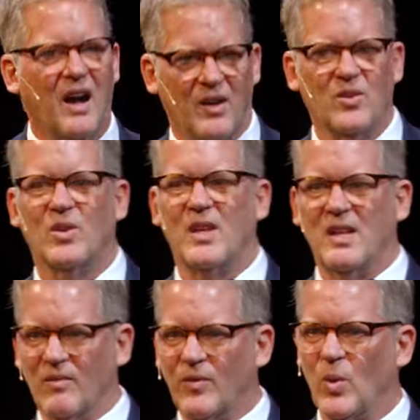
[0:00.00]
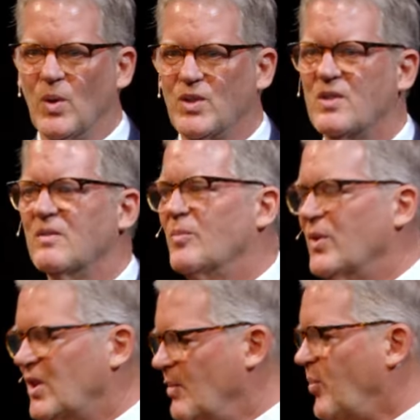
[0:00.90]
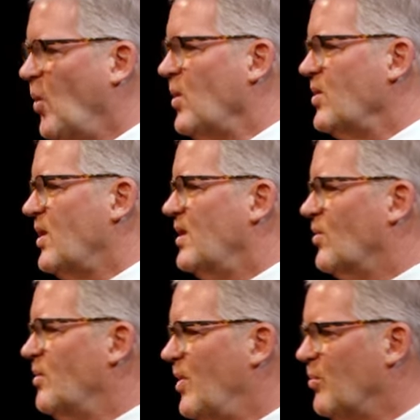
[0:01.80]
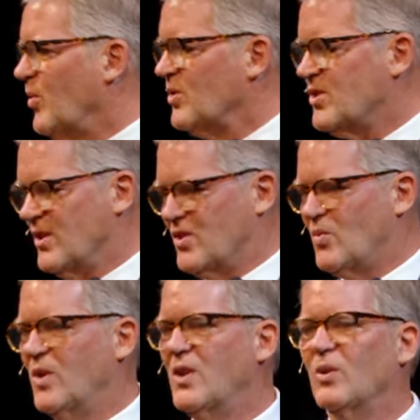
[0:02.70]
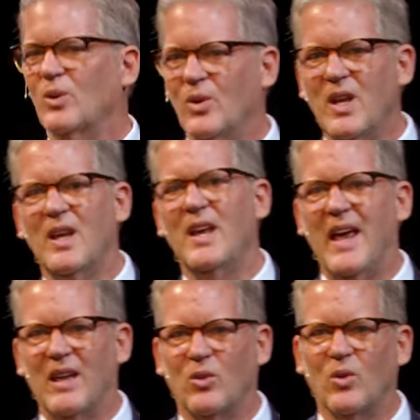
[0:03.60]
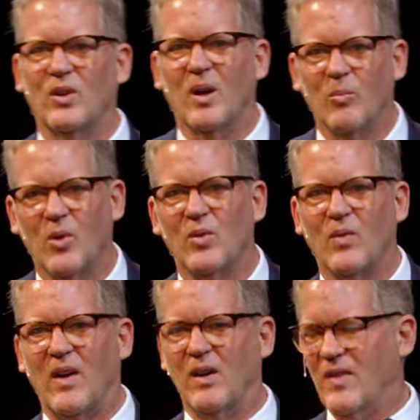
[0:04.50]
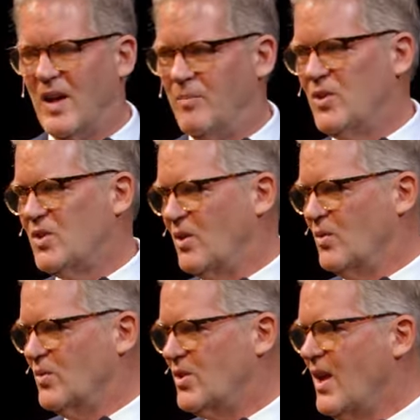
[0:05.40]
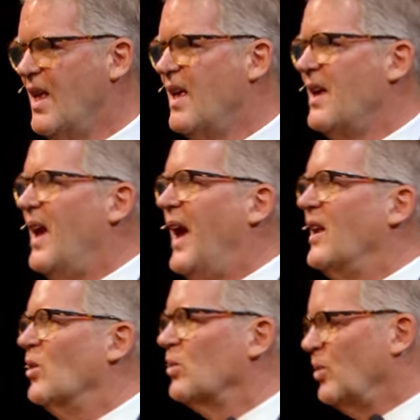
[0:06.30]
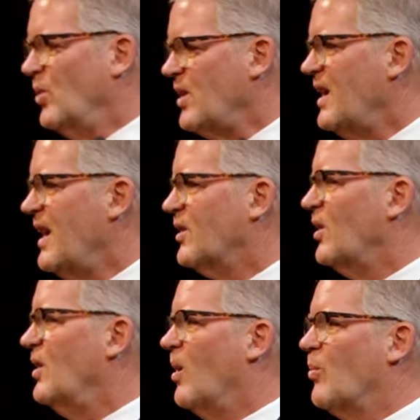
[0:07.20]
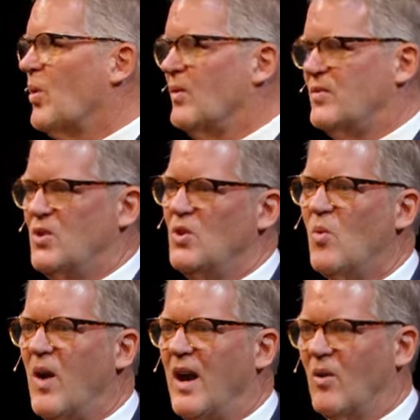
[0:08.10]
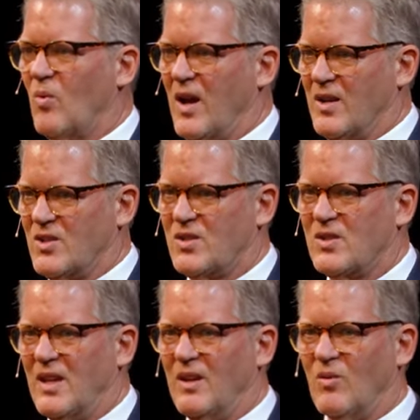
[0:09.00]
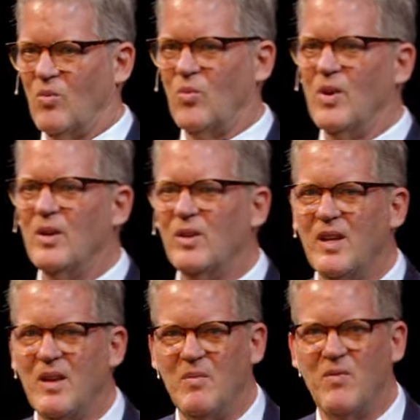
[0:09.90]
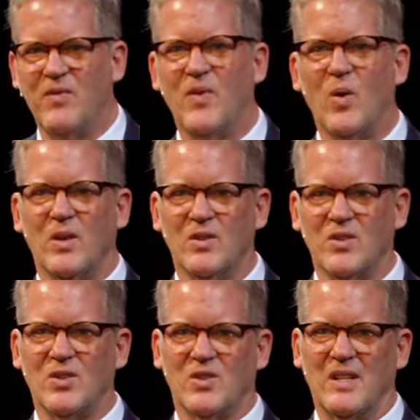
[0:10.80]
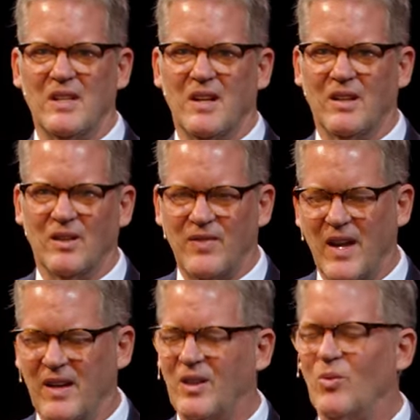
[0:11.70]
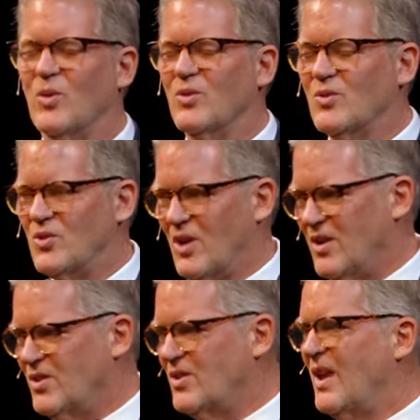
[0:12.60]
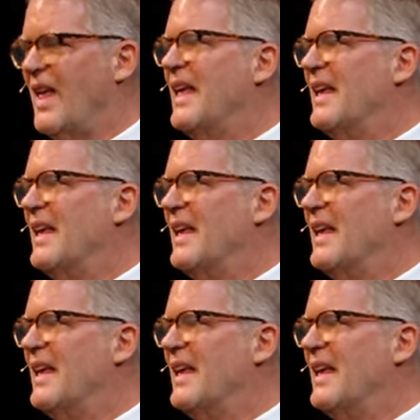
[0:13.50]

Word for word: under the influence. But the important thing to remember is this when you're looking at the number of episodes, and you're looking at the number of DUI arrests, it really focuses in on the fact that we're just